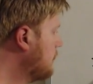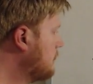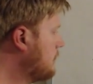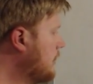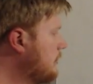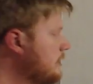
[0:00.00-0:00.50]

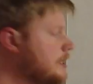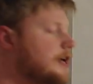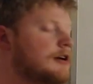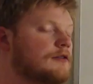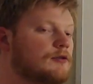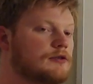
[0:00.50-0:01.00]
state the
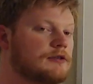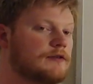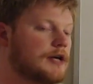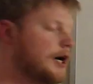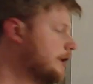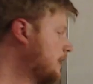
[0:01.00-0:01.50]
intervals of
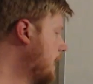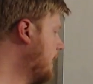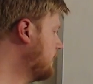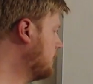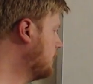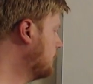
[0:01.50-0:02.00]

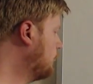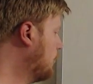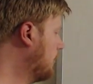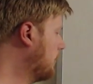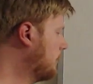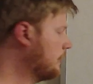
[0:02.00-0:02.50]
concavity,
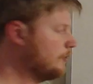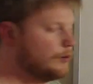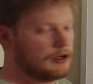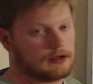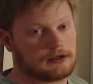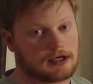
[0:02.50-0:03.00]

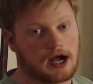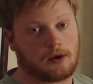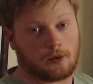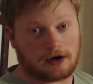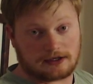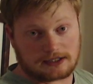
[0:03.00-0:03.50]

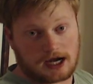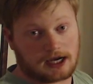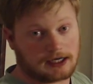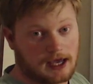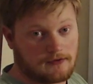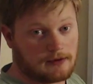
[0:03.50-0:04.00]
where it's
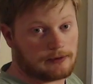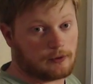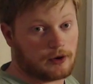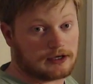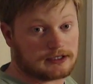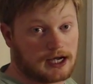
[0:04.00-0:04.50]
concave up and
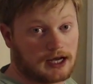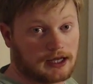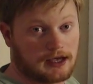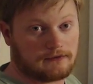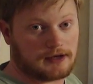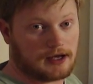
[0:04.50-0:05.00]
where it's
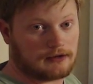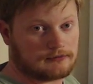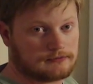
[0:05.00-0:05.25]
concave down.